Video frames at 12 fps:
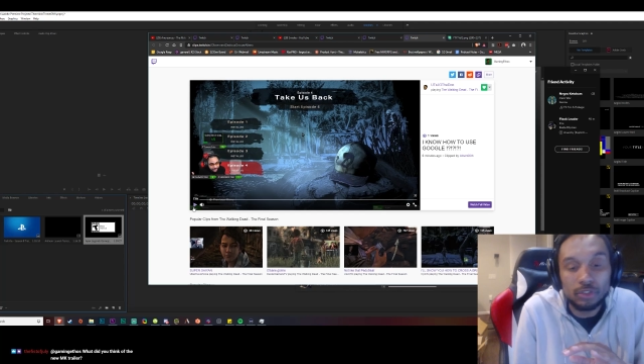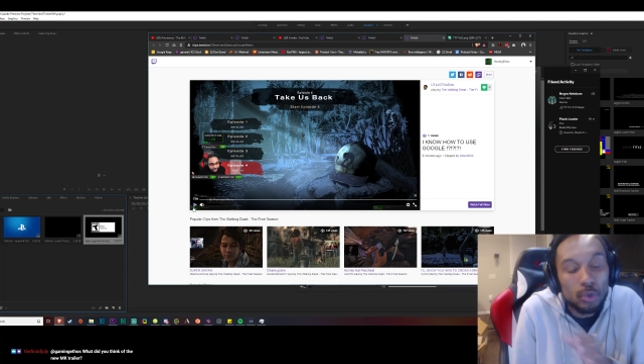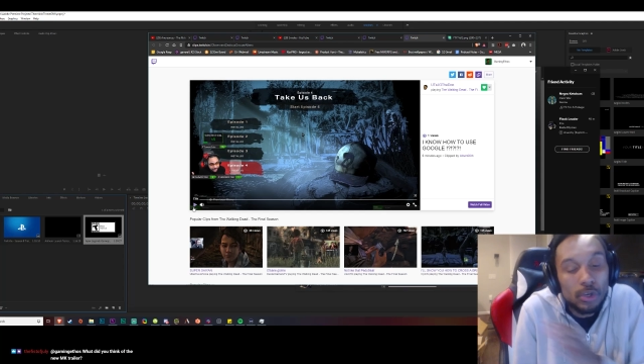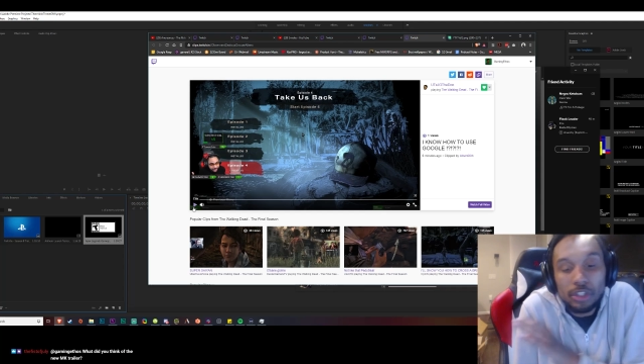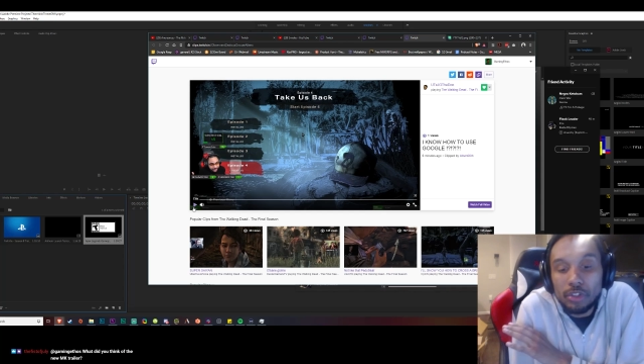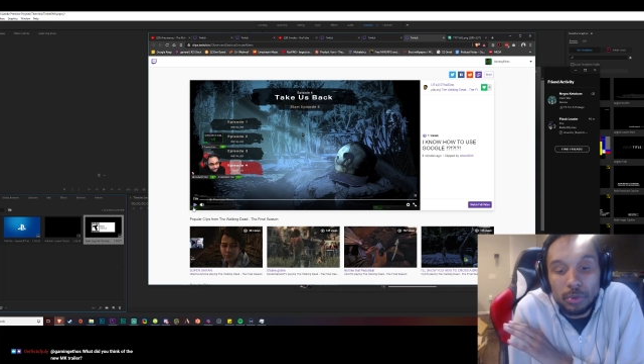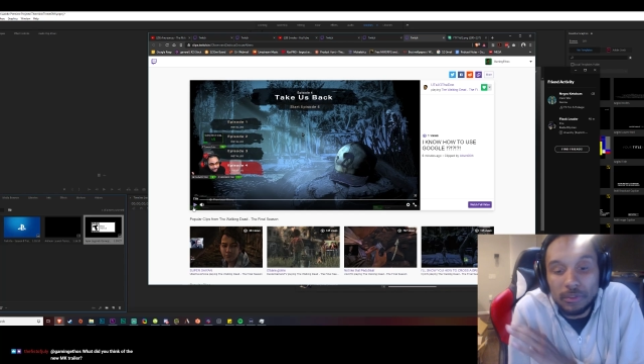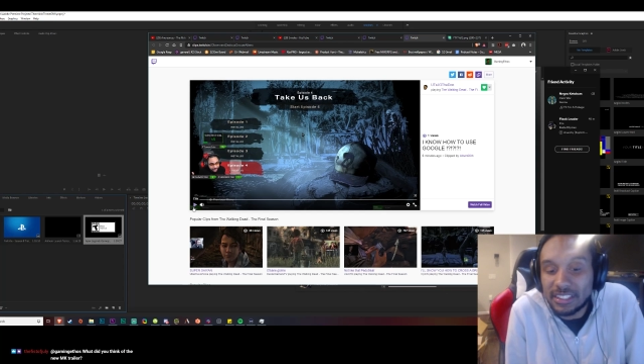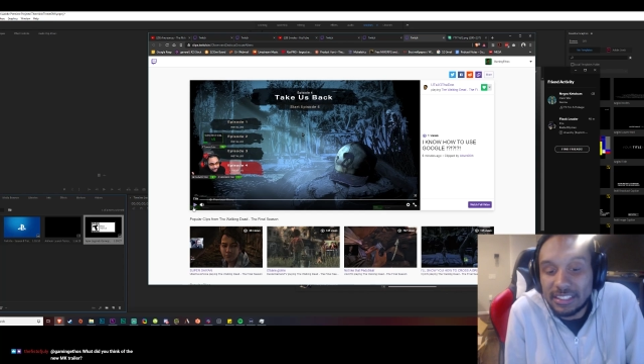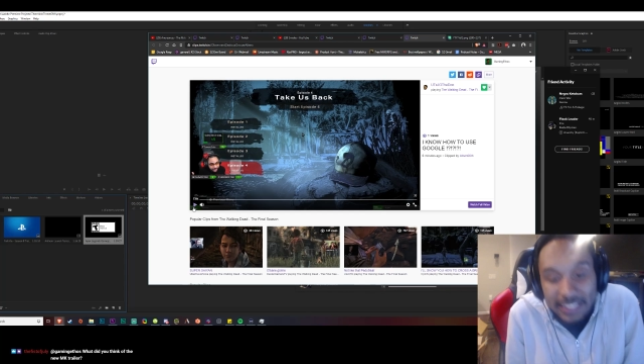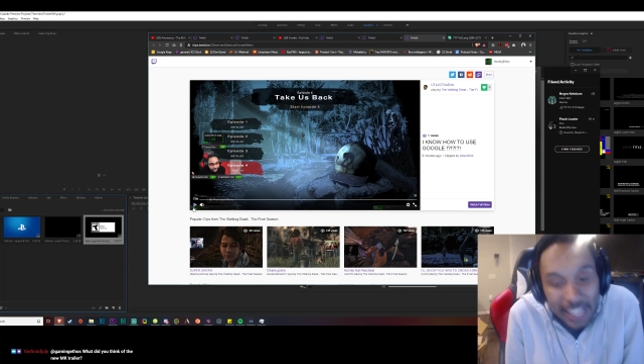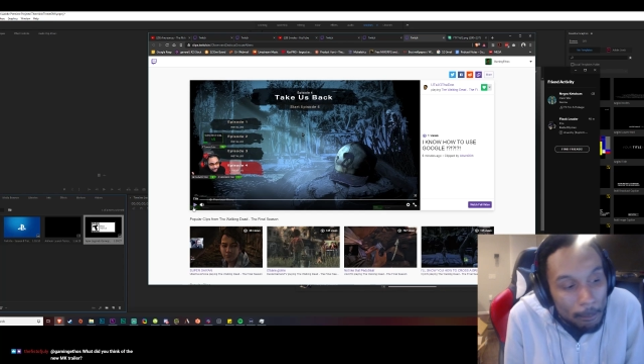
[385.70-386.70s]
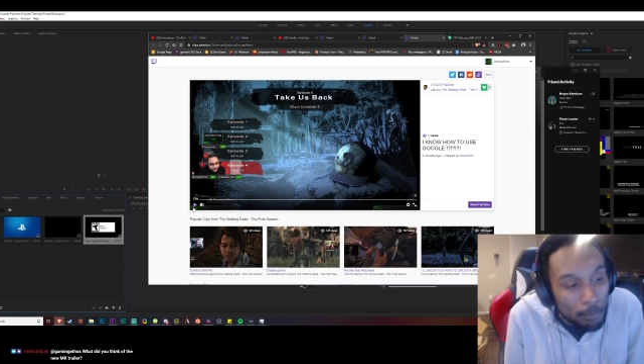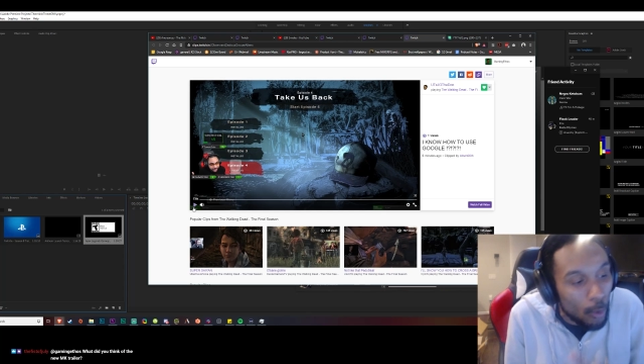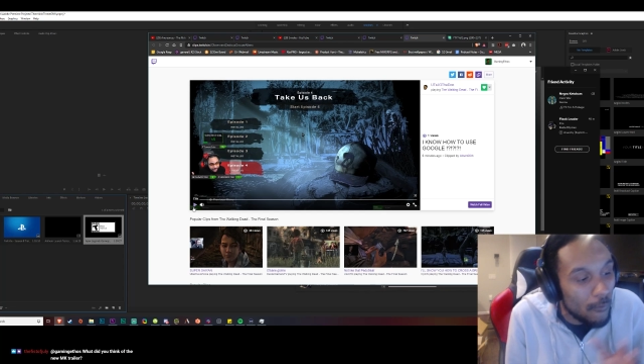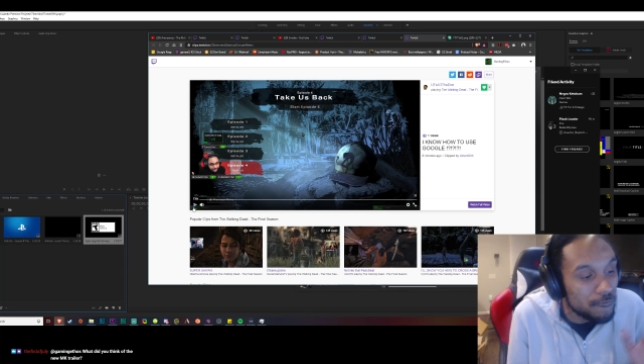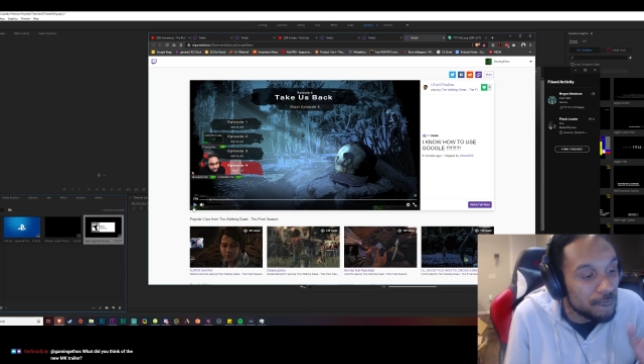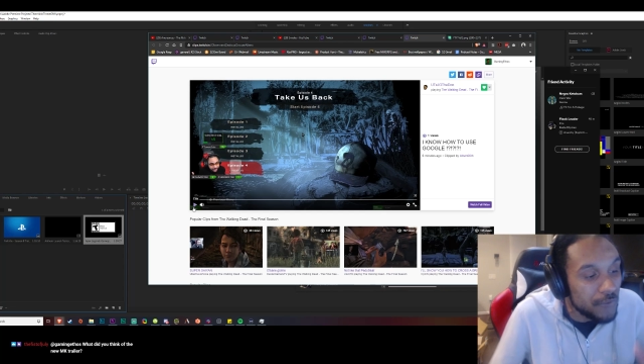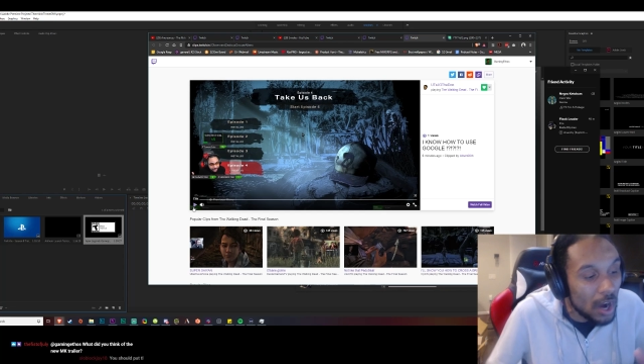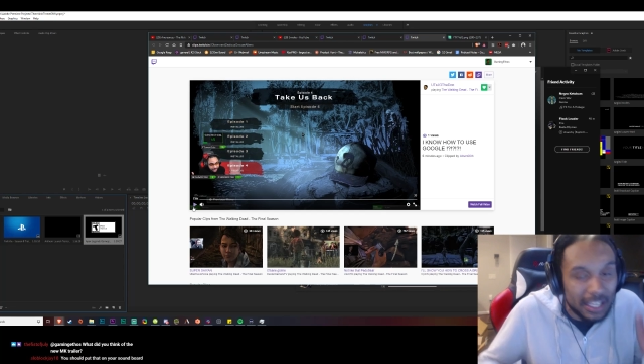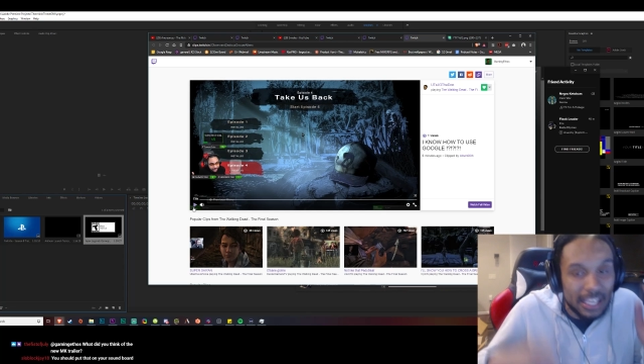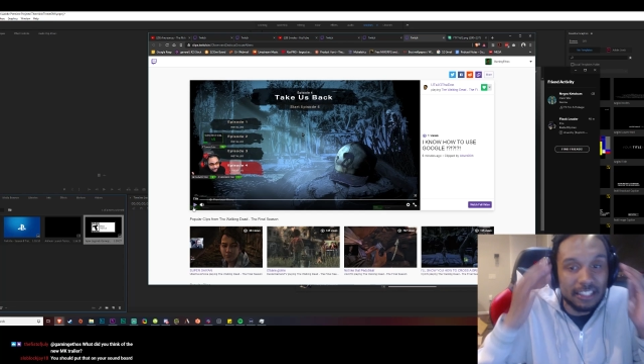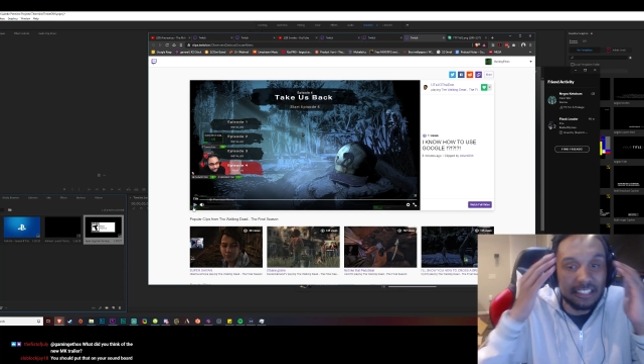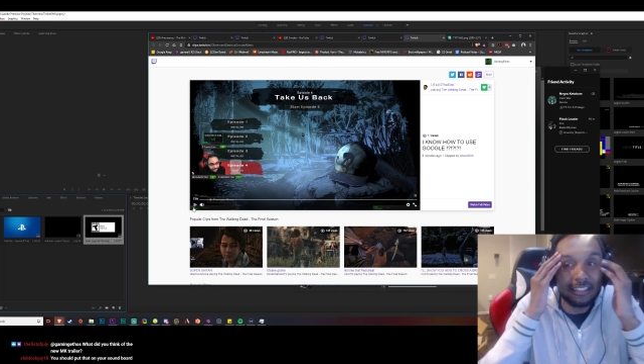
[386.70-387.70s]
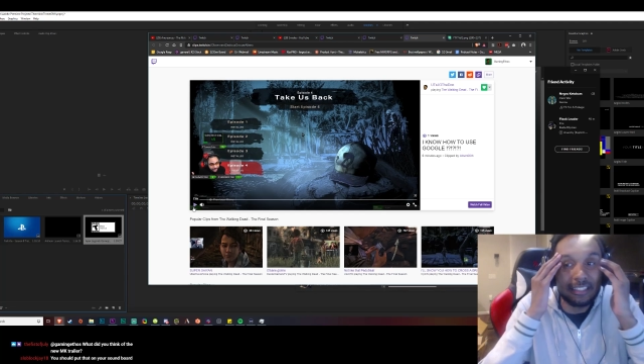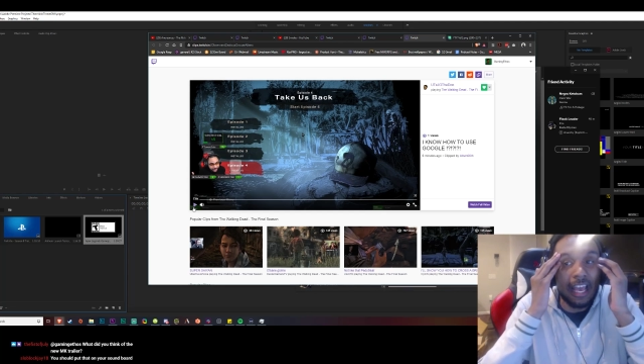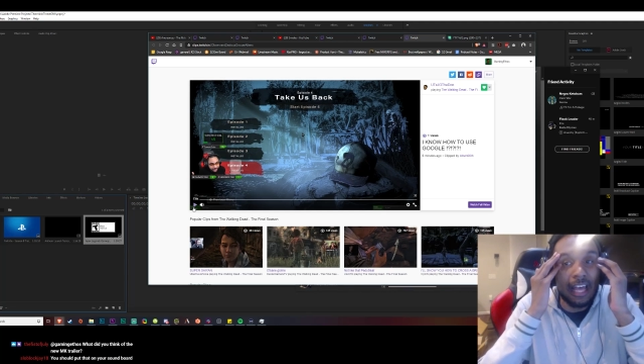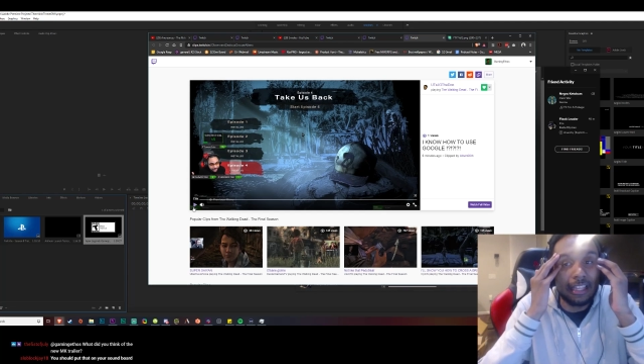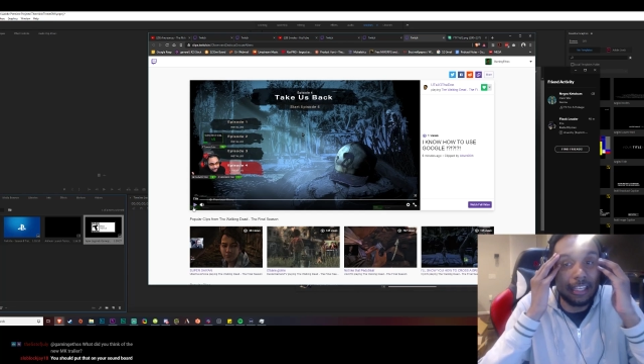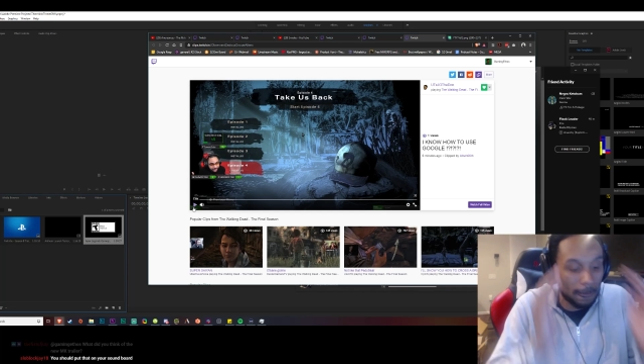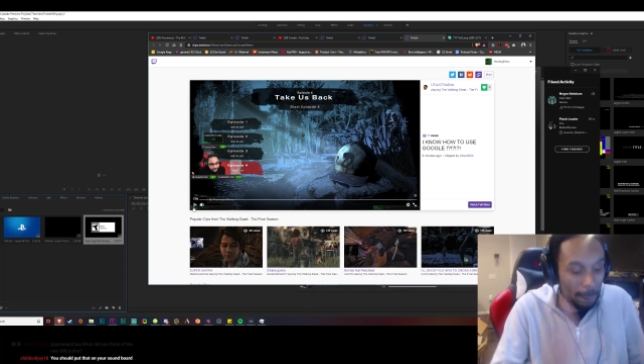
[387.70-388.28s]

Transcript: do this with simple fucking just like